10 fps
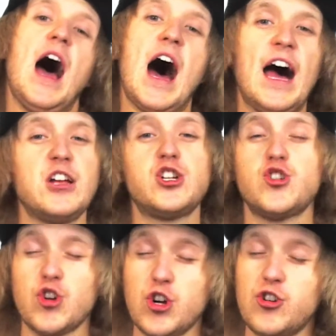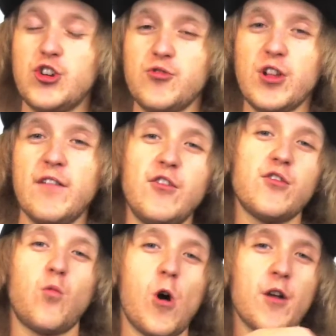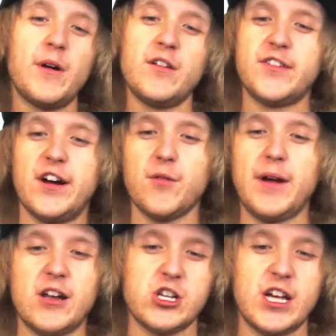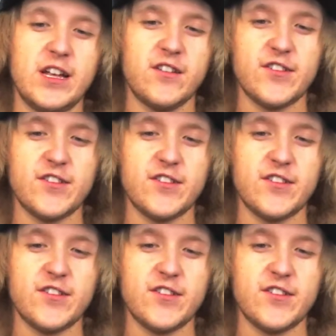I sure do love those watermelon Sour Patch Kids.